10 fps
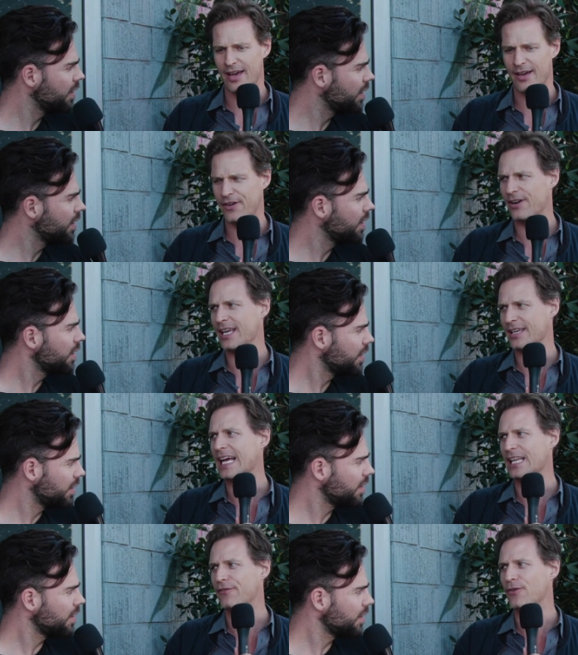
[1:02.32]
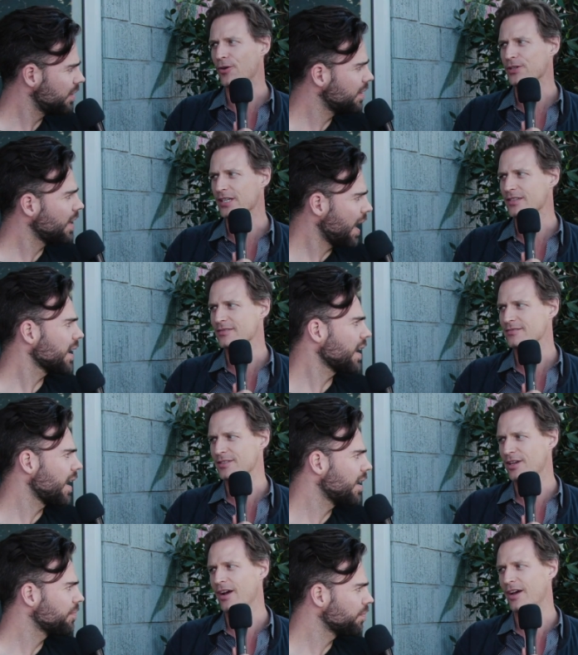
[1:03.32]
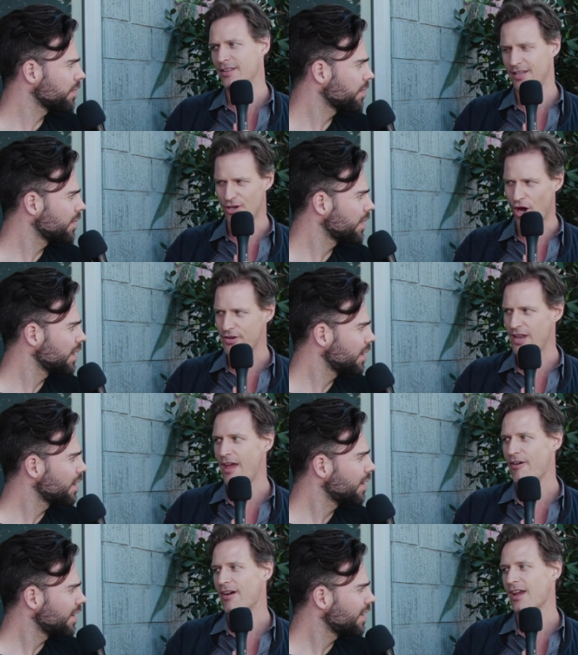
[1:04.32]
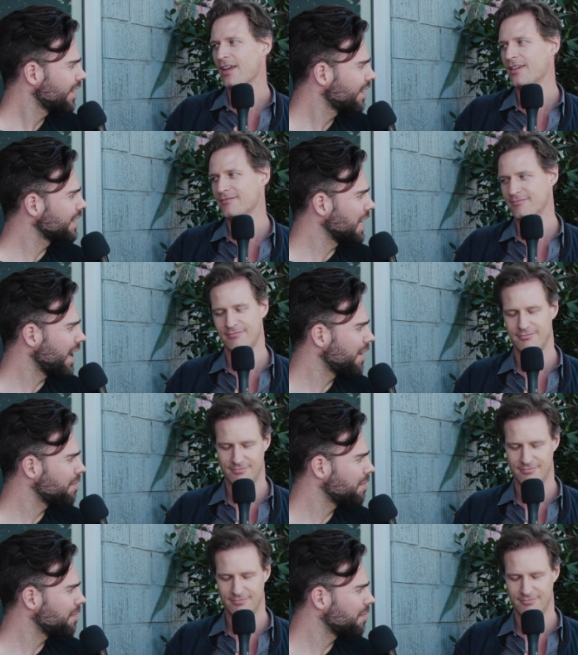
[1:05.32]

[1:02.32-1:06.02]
Speaker 1: uh, very California. Yeah. Okay. You know, the non-dairy. Yeah.